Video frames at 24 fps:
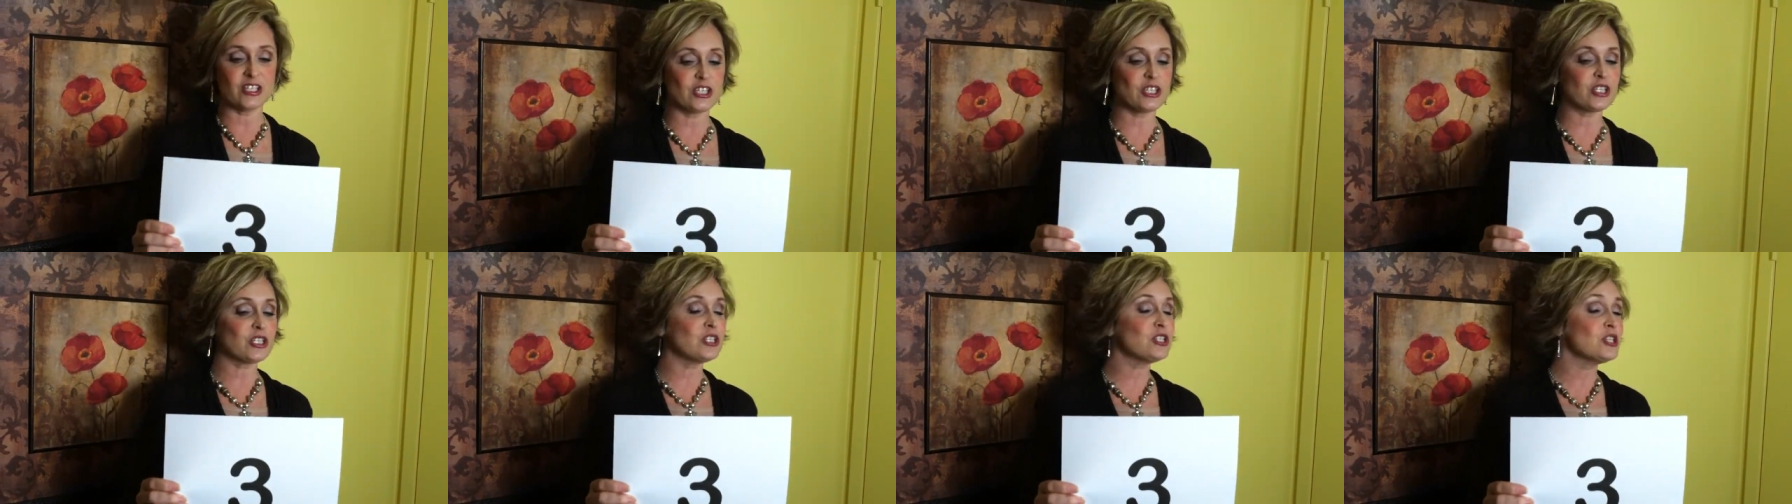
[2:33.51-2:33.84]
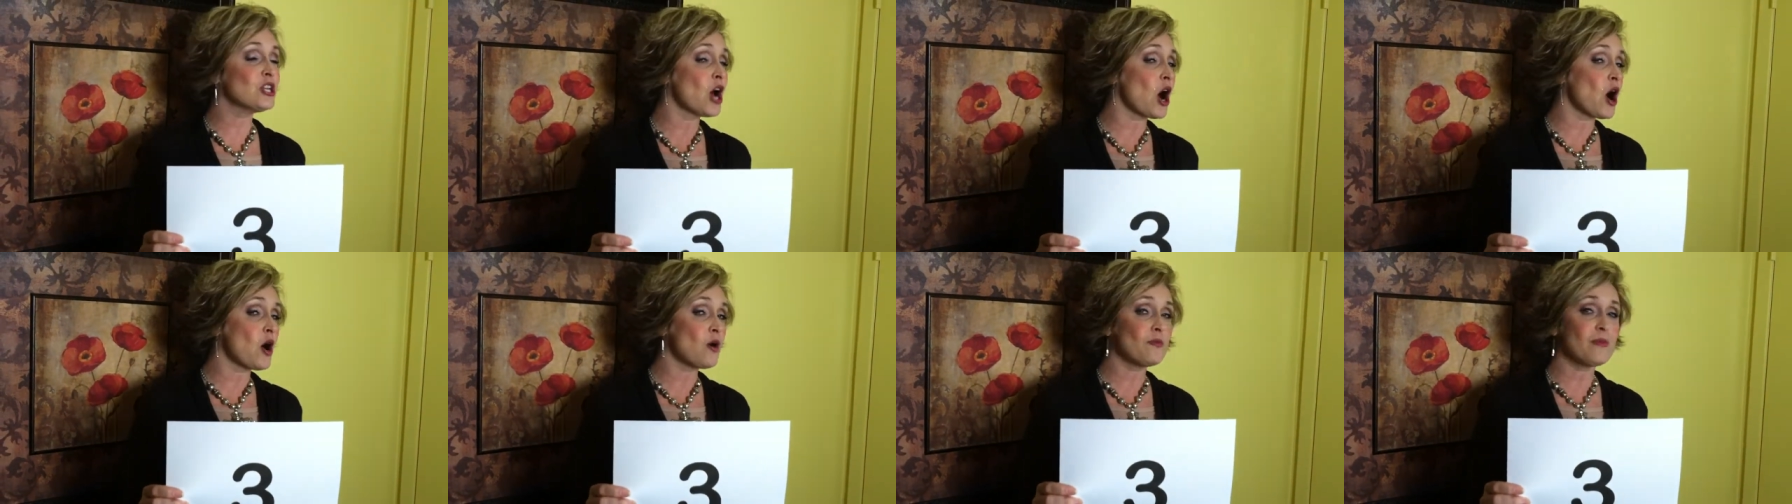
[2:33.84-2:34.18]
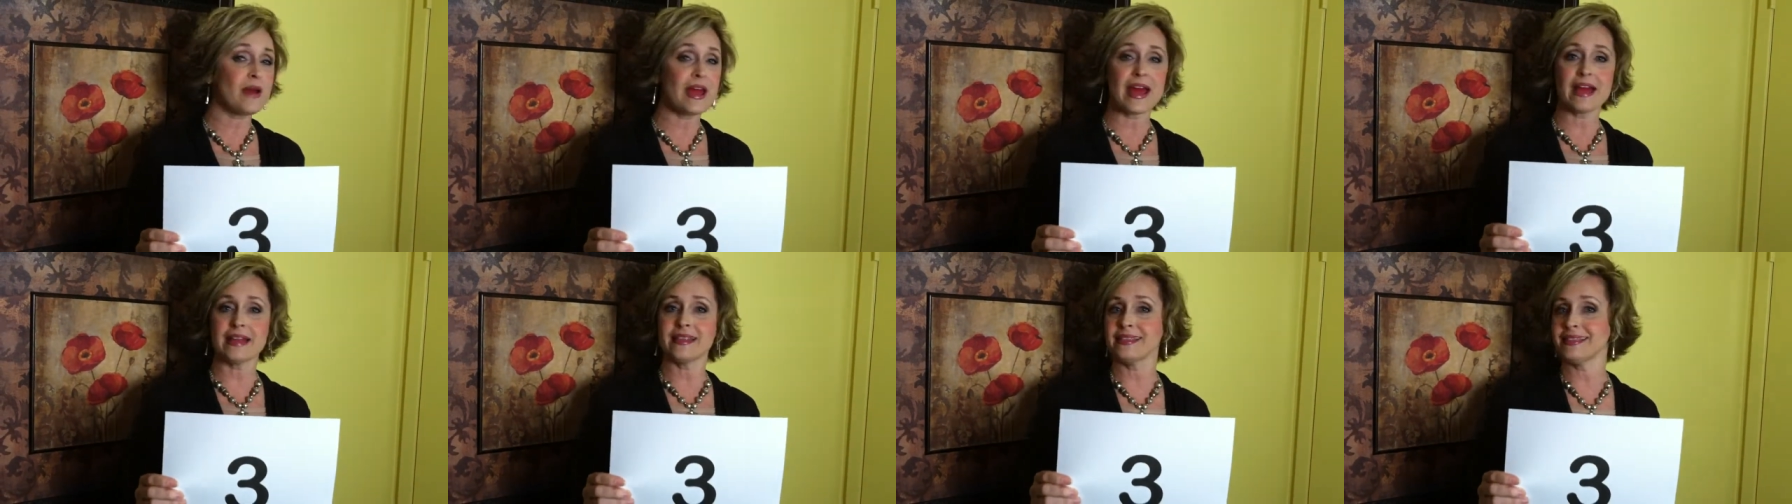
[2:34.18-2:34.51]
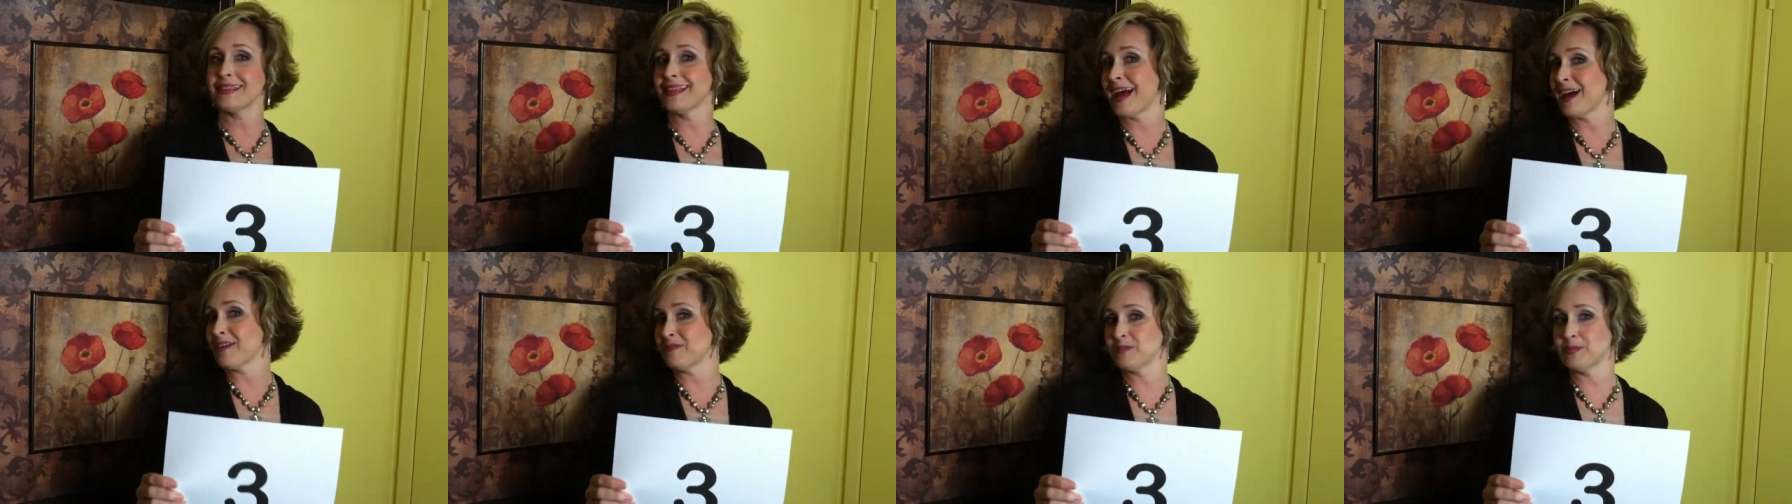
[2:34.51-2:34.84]
Snowman
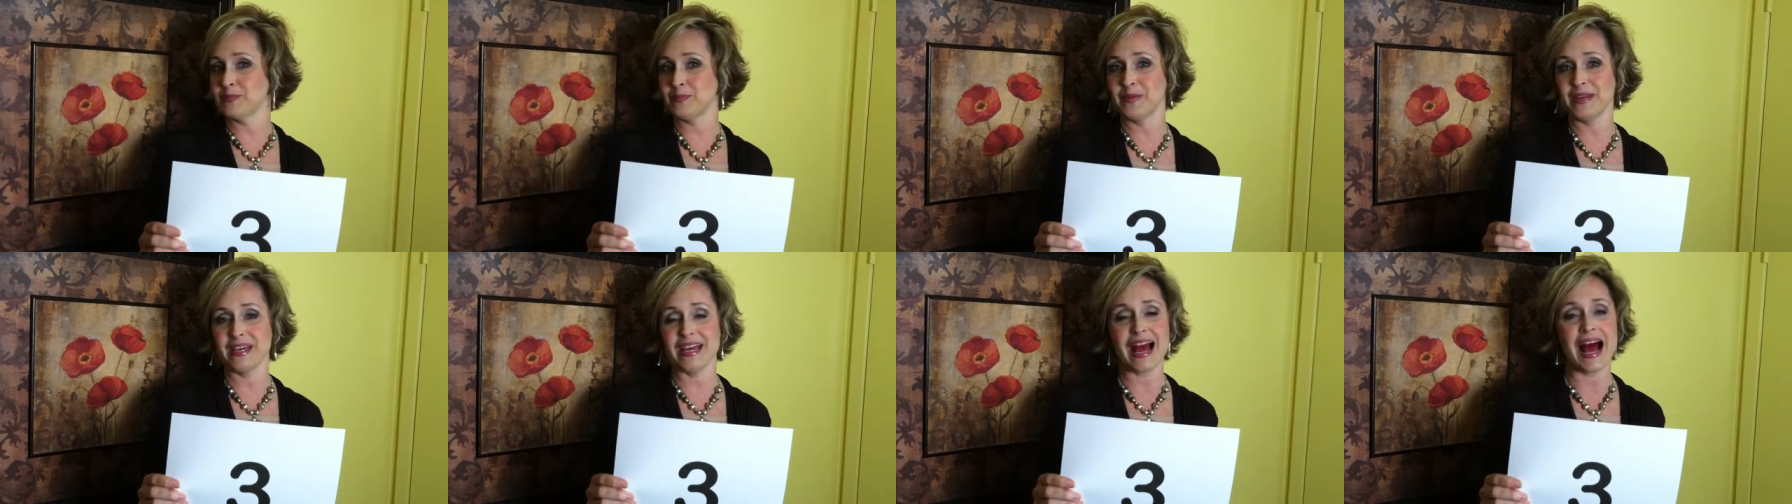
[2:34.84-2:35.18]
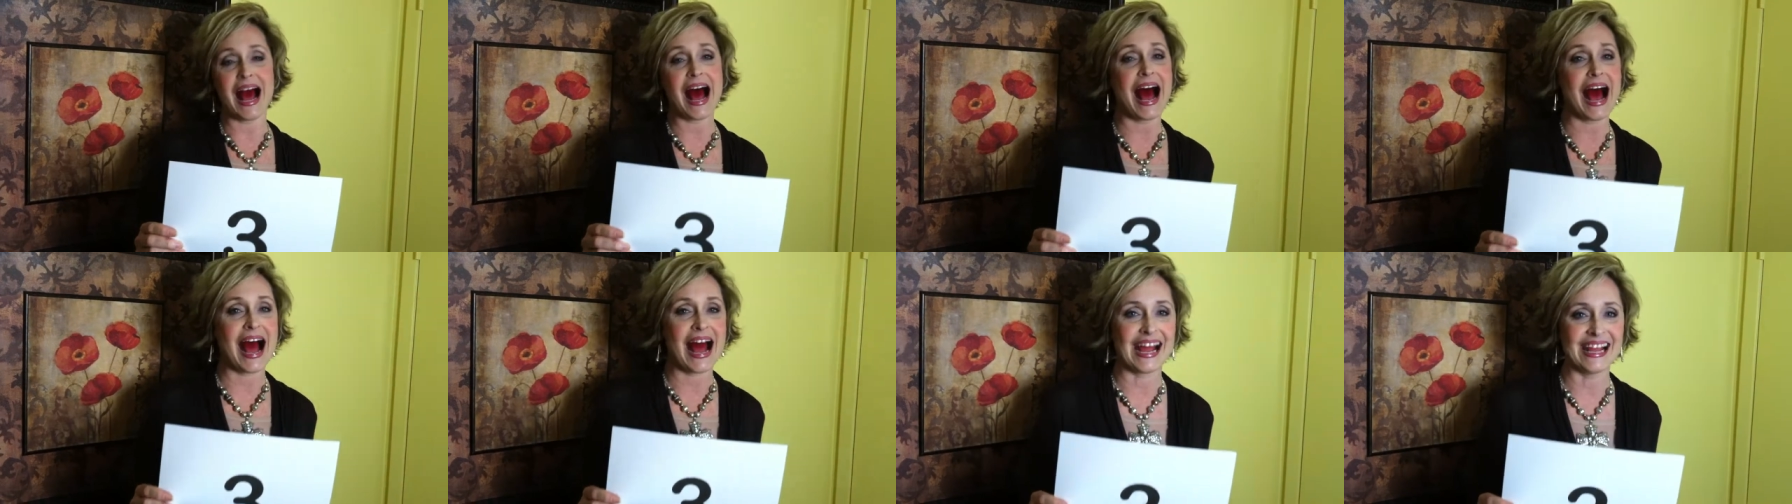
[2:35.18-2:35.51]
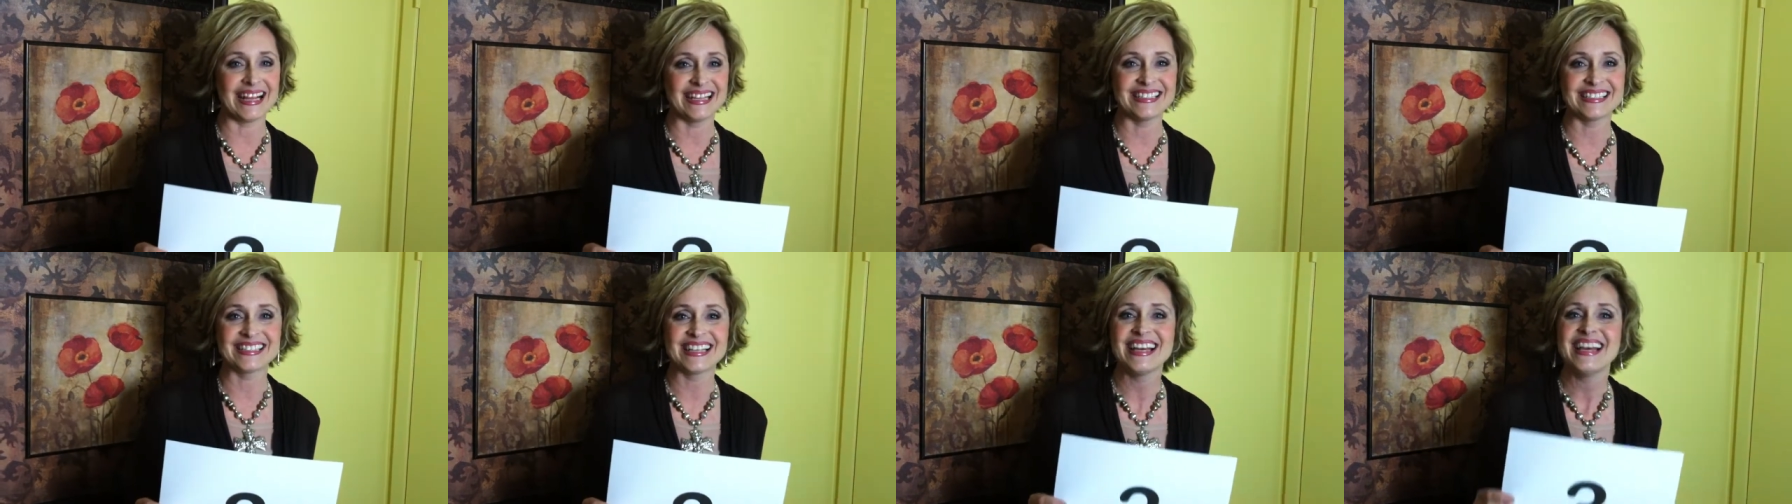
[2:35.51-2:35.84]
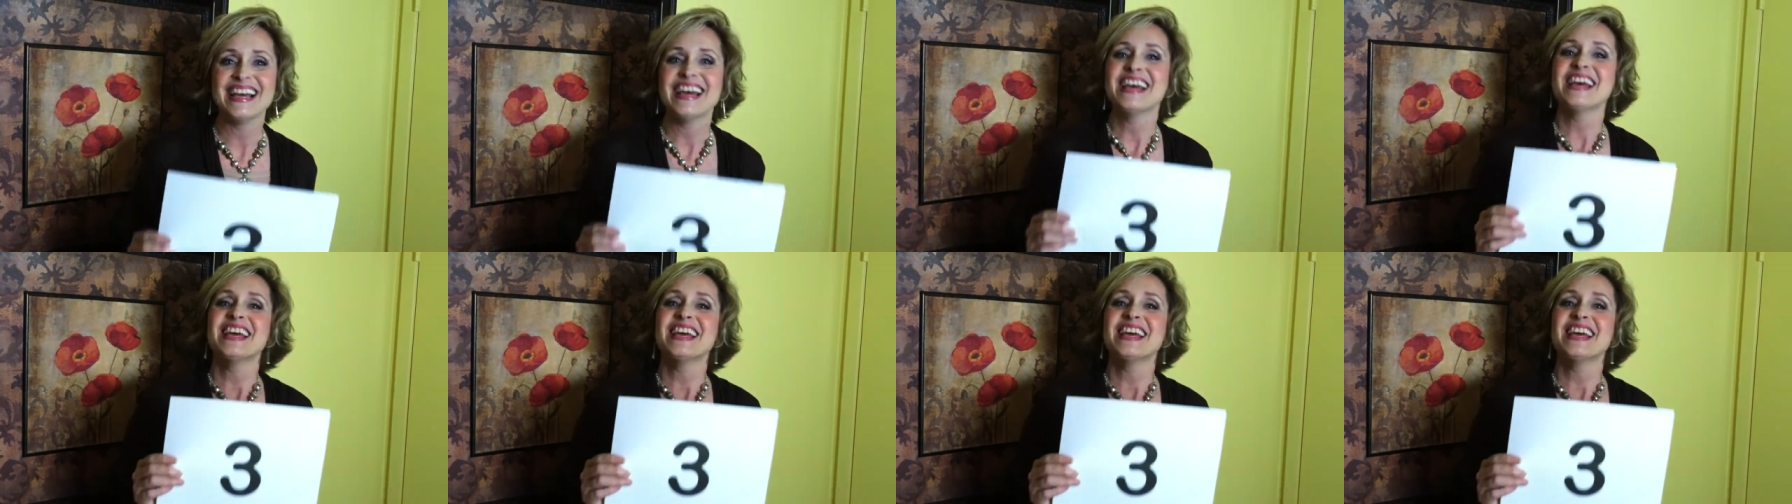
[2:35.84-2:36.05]
Left Behind.